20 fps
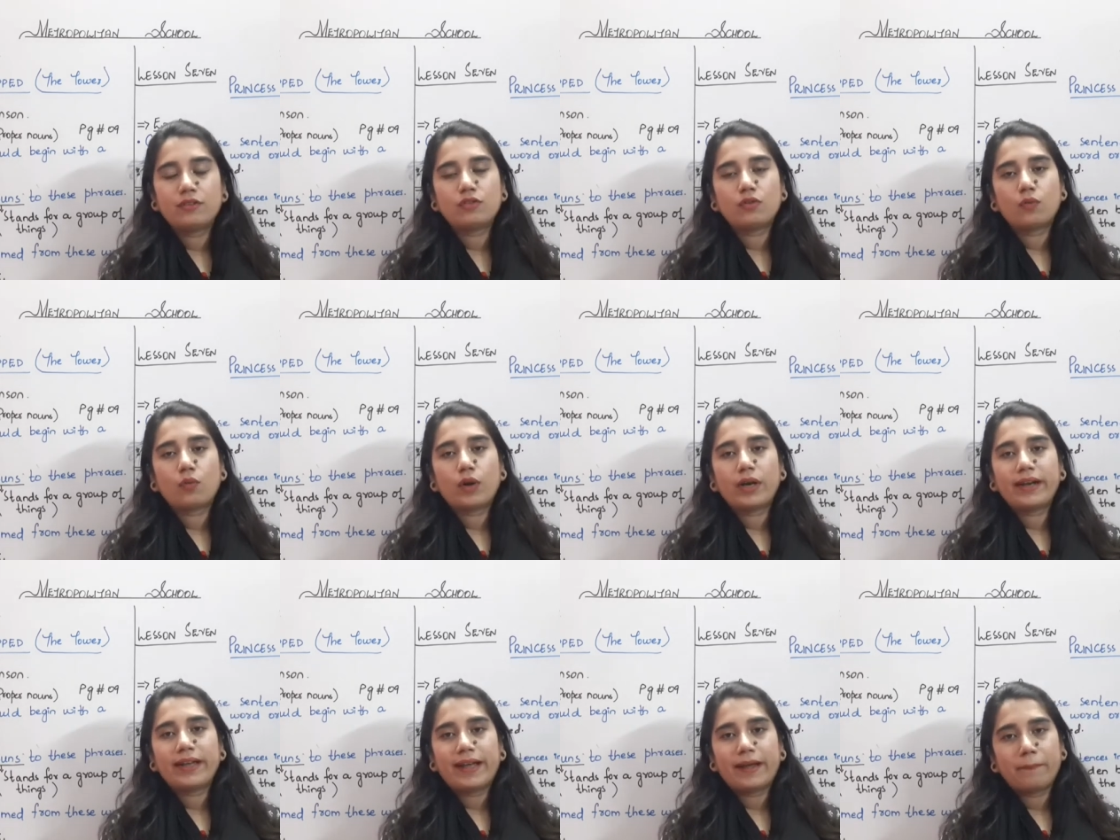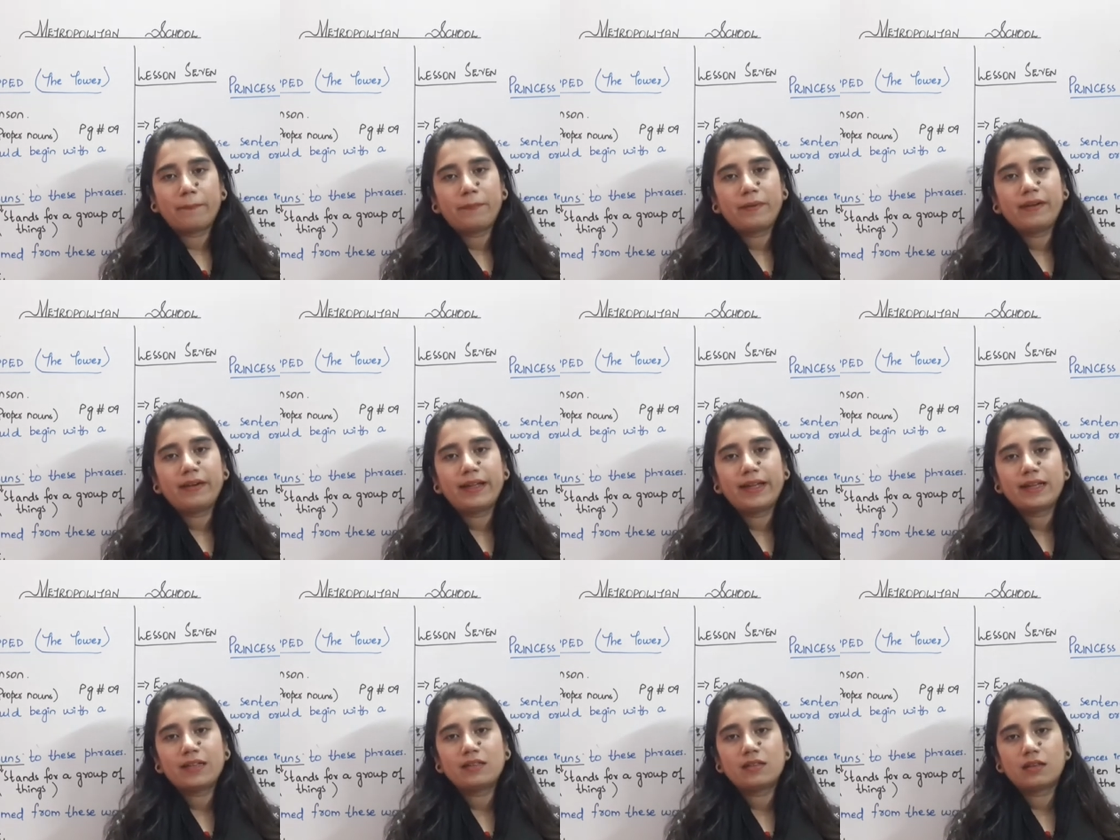So what happened
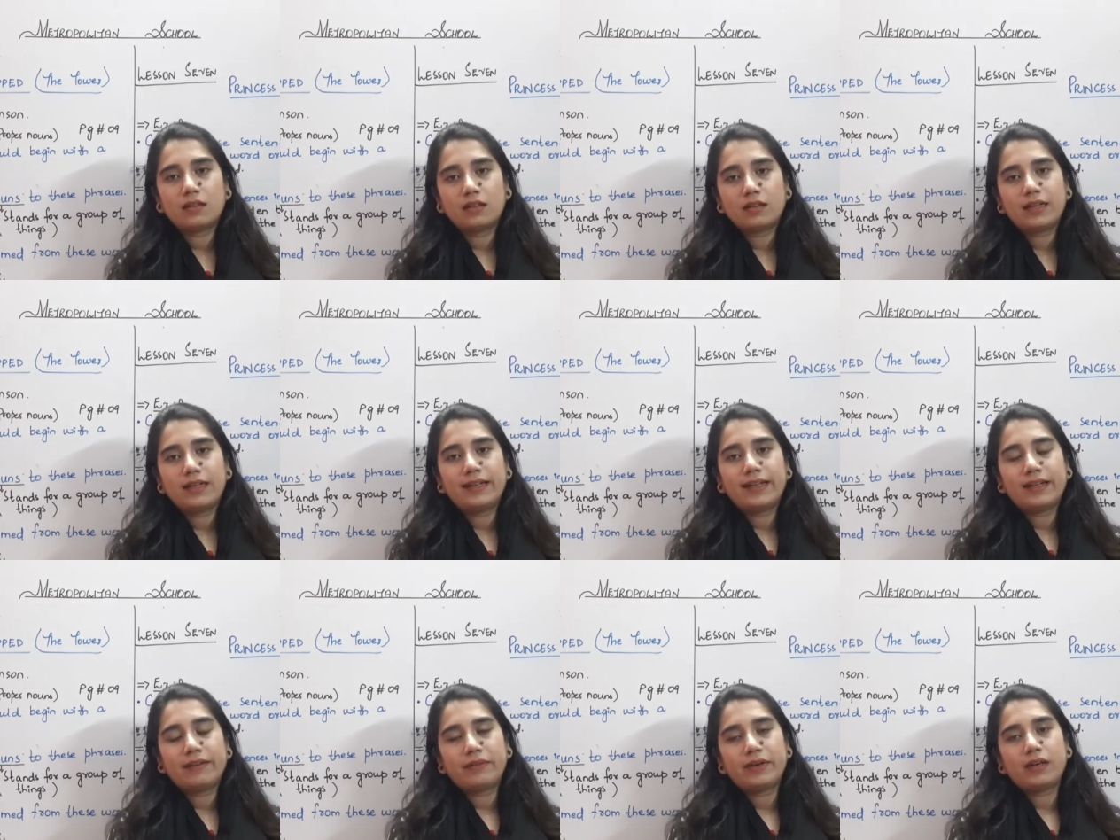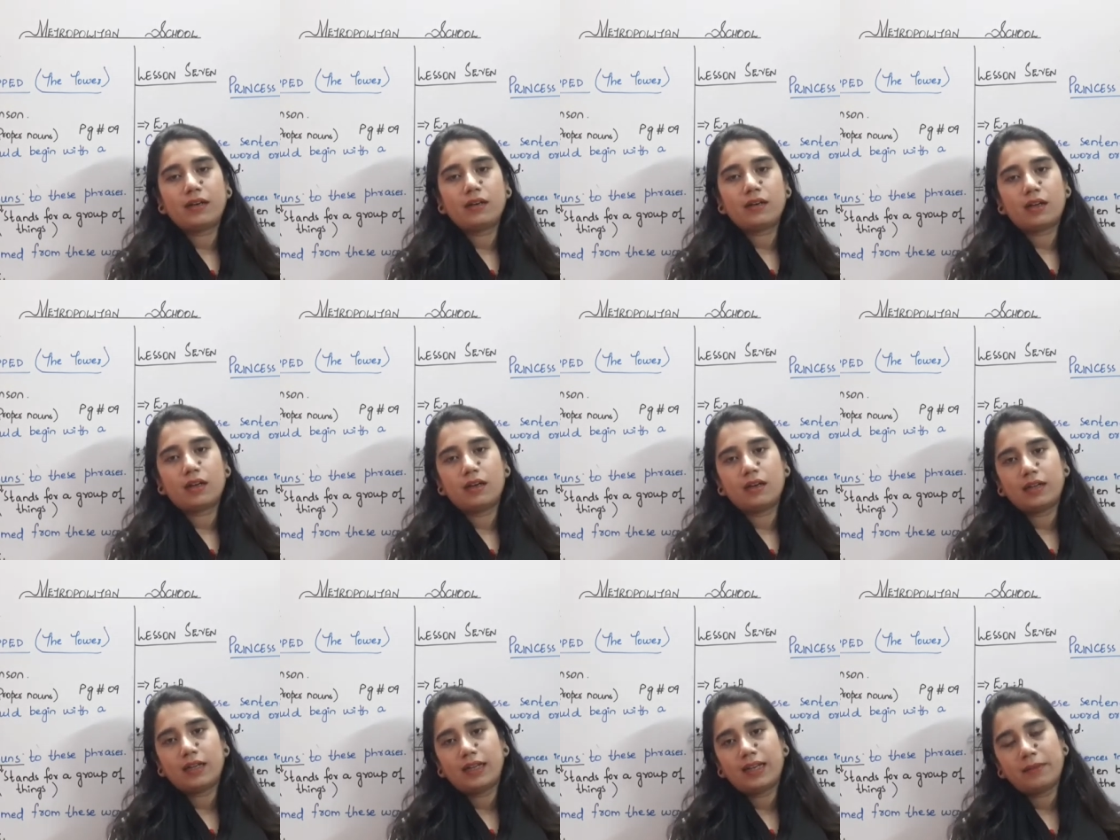next? Uncle
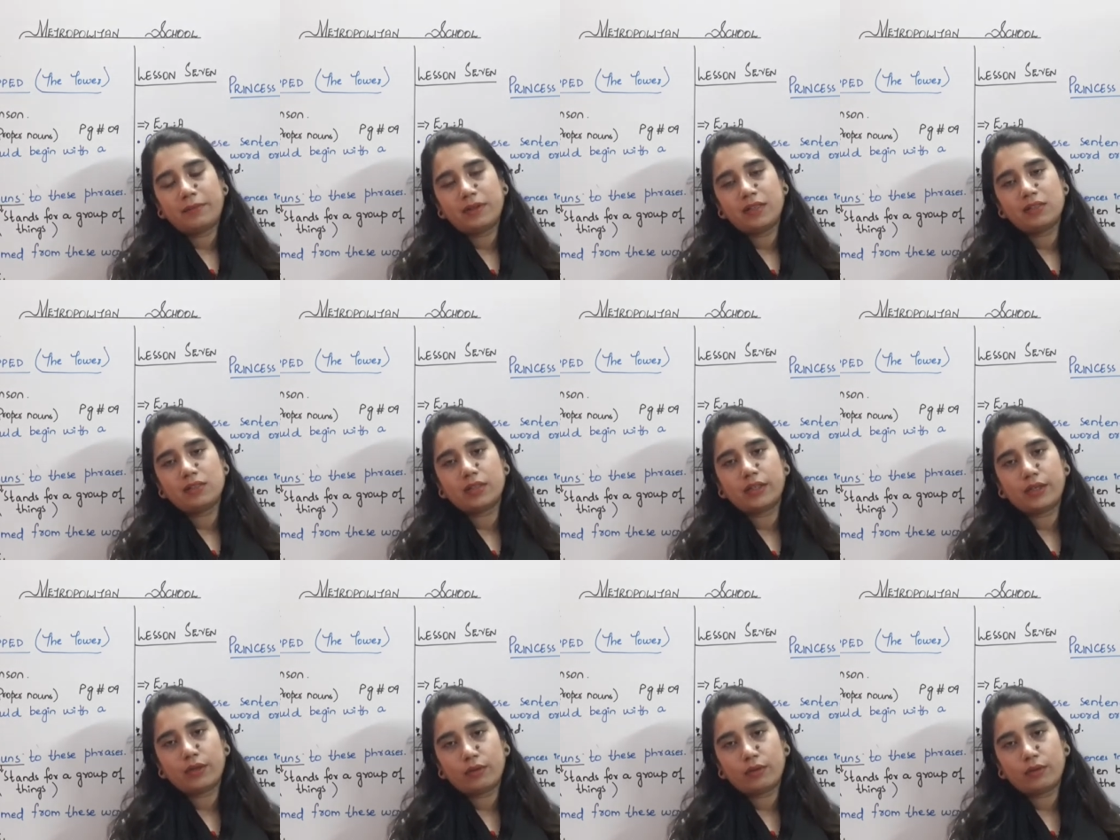Ebenezer